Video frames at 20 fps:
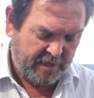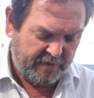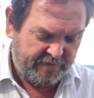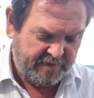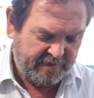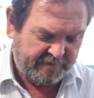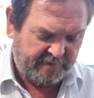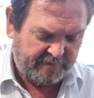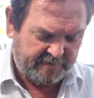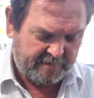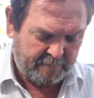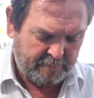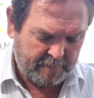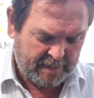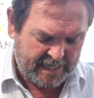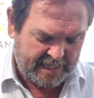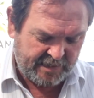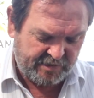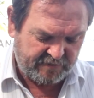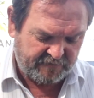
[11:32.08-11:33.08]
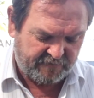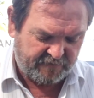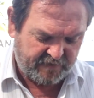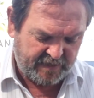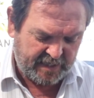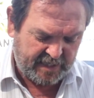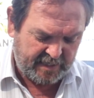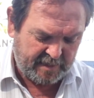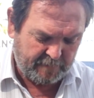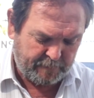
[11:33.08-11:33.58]
This is a major
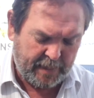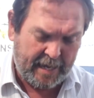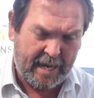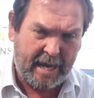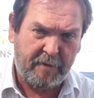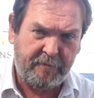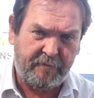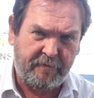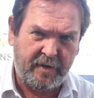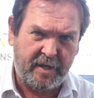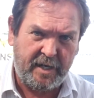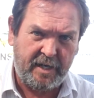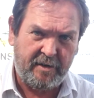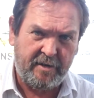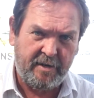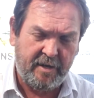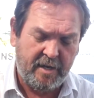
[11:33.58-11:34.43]
feed, a power feed.